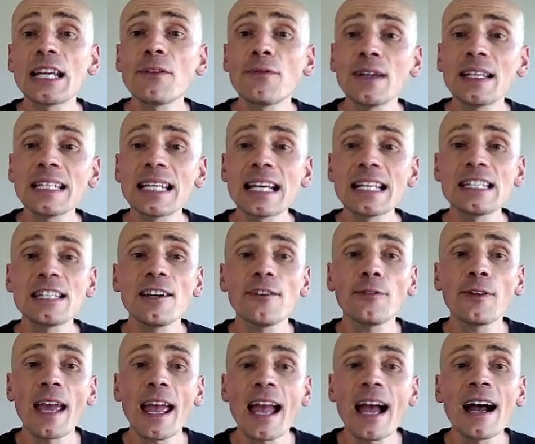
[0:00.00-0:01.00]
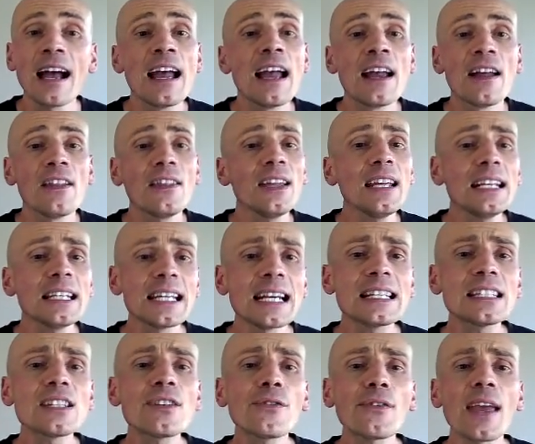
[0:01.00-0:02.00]
leave intensive care, the
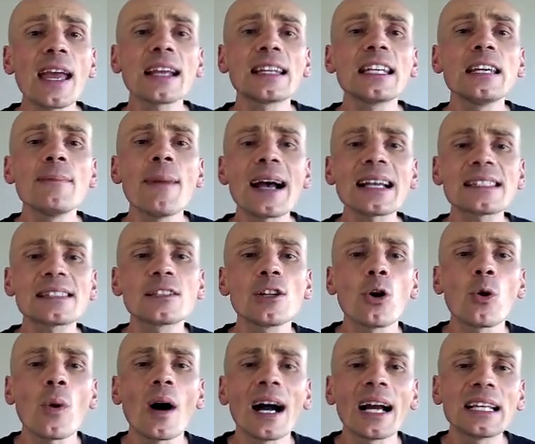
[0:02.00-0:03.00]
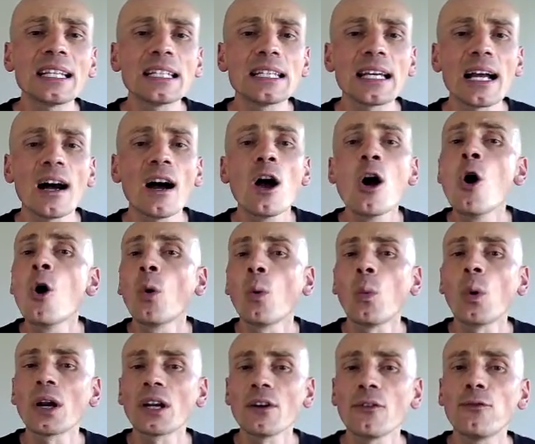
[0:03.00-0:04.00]
intensive care team has no idea
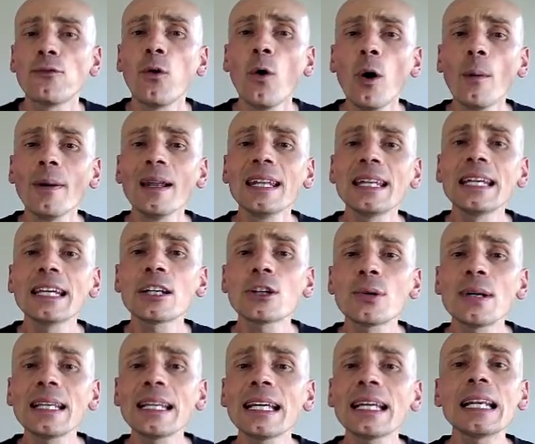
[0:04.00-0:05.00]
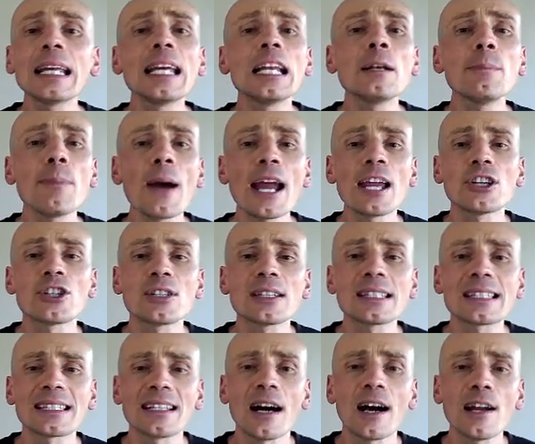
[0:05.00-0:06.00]
what a formerly critically ill
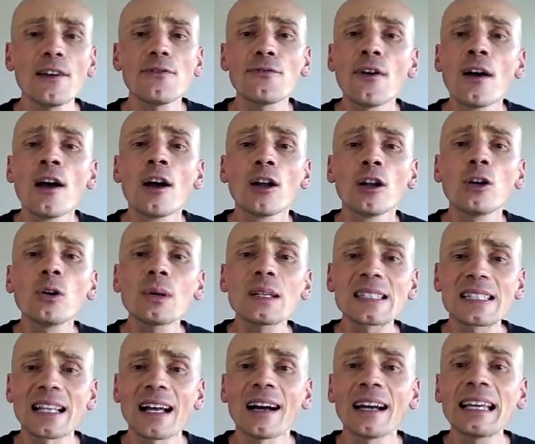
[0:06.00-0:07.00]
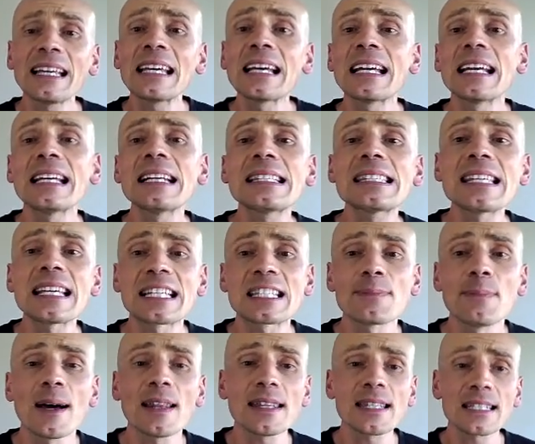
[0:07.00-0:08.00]
patient's life looks like in
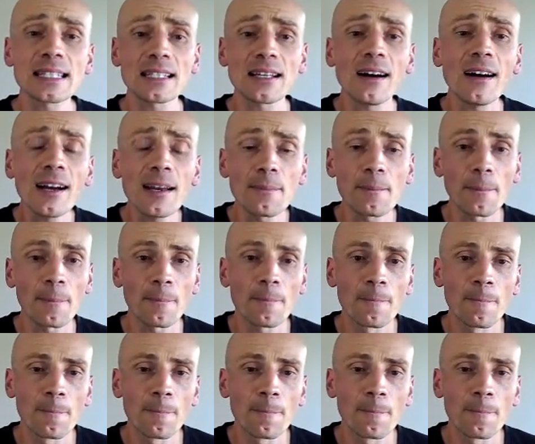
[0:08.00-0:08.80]
six months' time.